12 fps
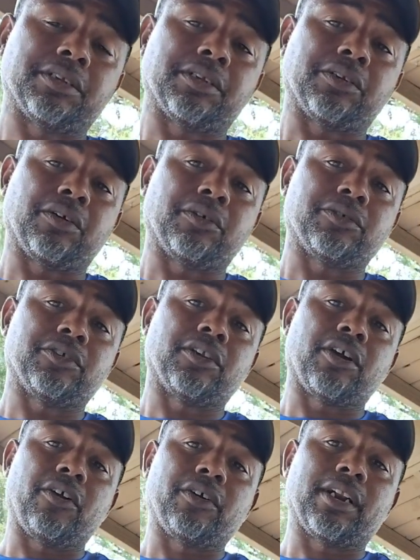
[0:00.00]
You
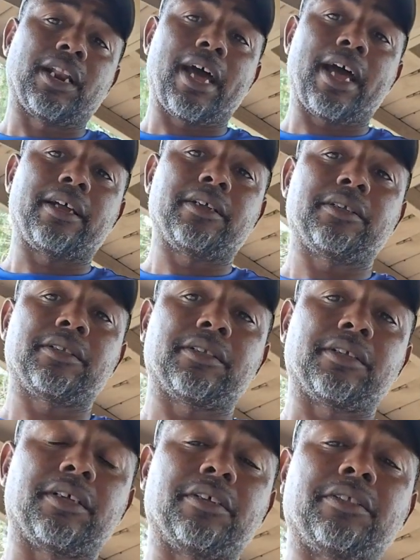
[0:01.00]
learn a lot
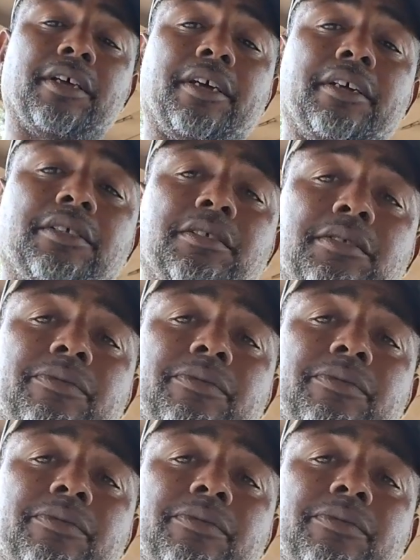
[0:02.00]
of things